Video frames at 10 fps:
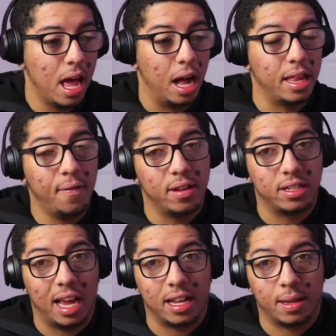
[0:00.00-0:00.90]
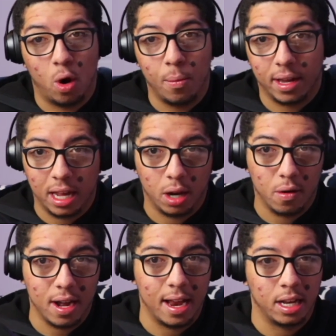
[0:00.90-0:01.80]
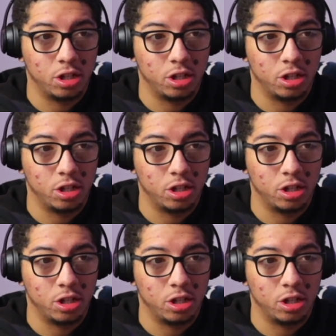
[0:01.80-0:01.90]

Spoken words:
I'll definitely say at the moment, Kid Laroi and